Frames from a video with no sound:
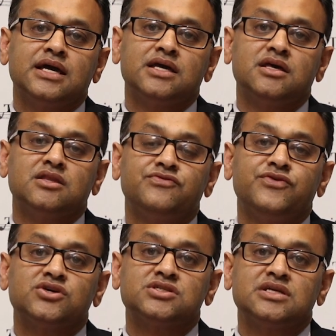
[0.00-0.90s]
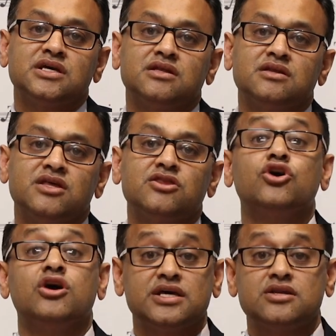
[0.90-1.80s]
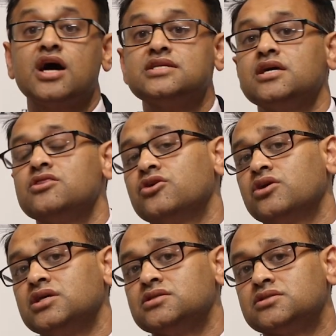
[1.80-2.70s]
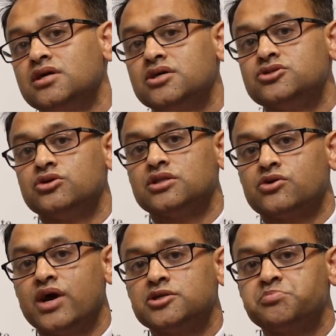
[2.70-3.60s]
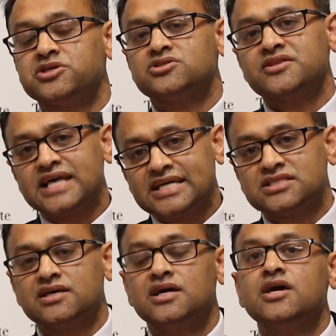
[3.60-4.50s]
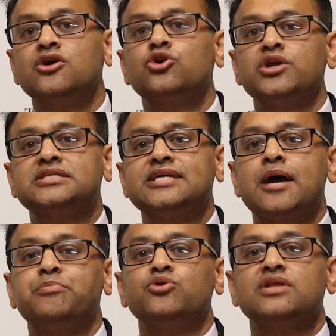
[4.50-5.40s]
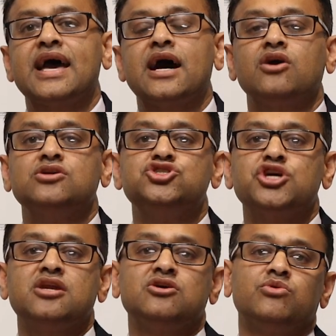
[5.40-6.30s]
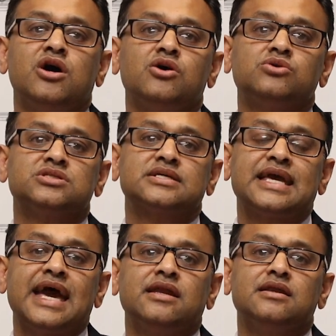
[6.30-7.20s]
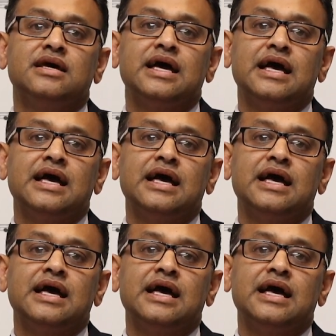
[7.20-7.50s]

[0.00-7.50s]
in the early 1930s during the Great Depression. So there's a good example of how gender roles can